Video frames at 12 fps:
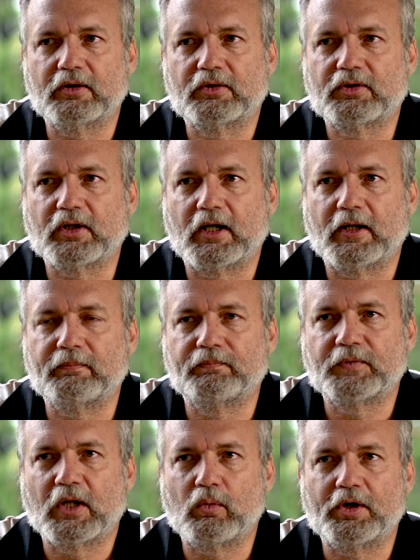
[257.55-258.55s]
It's,
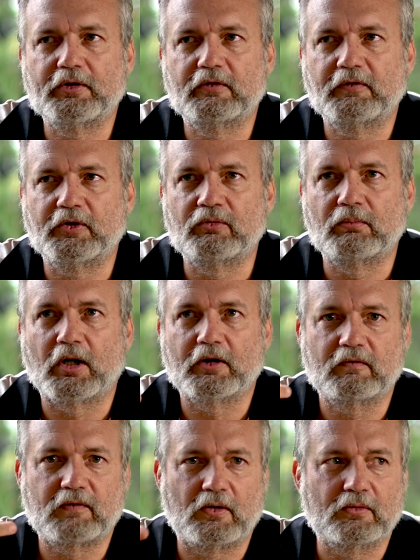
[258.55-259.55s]
you know, what you'll film by
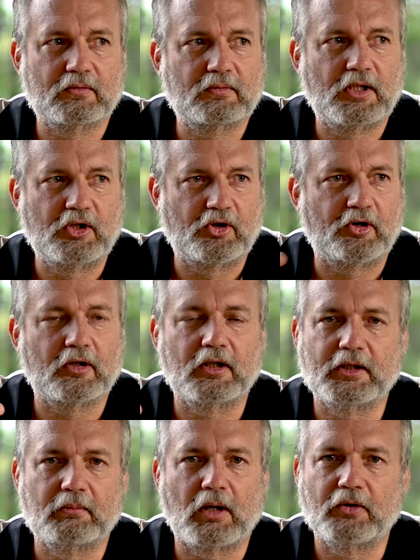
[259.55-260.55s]
default
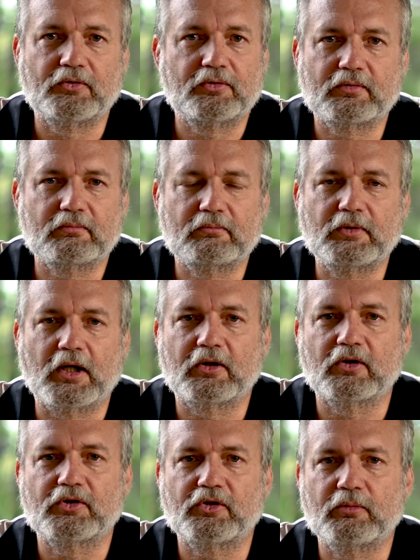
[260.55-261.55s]
internally in most, you know,
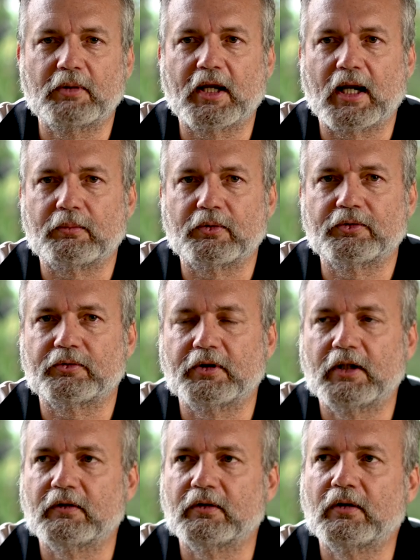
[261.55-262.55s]
consumer cameras,
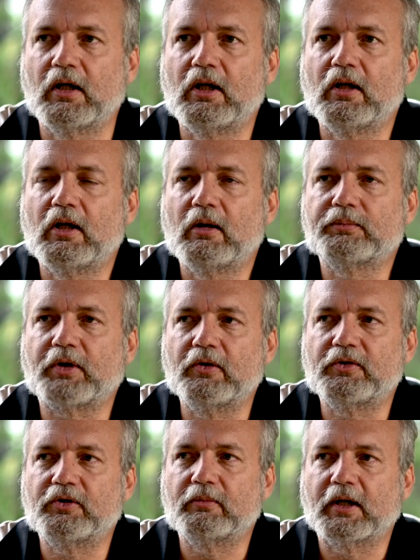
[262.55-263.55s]
or even
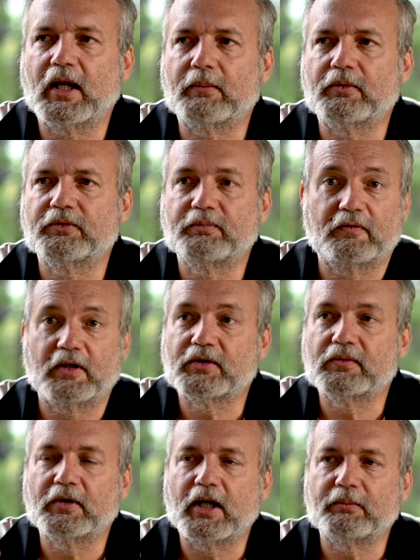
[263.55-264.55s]
prosumer cameras,
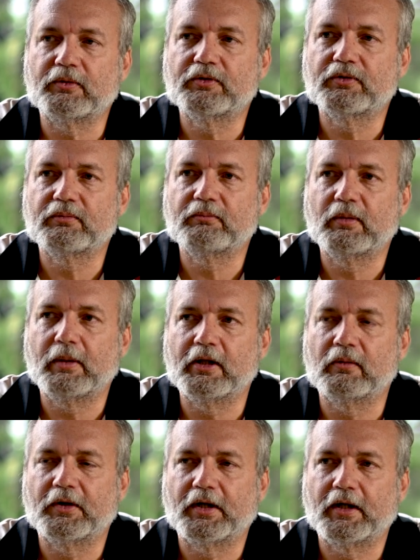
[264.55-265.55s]
professional cameras,
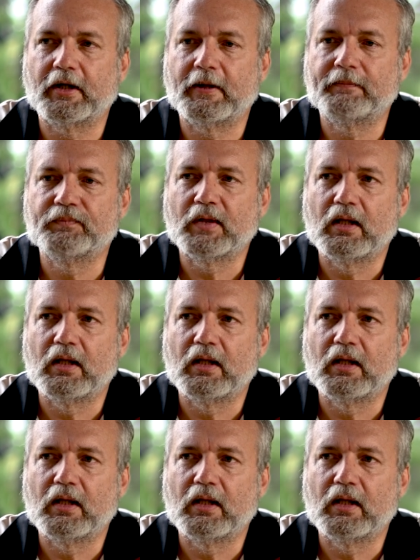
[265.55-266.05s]
depending on what they are.